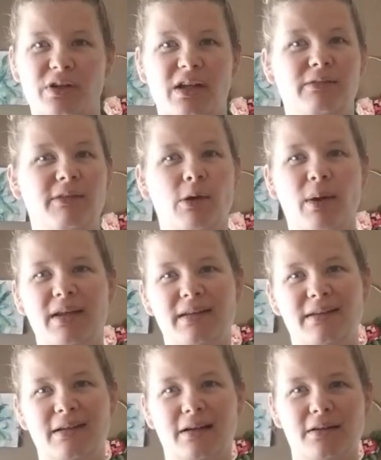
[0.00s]
even though
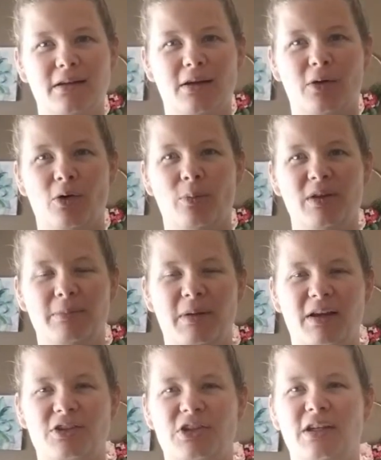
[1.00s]
I'd done the home
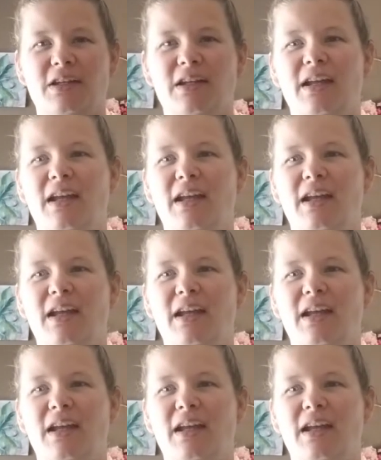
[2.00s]
inspection.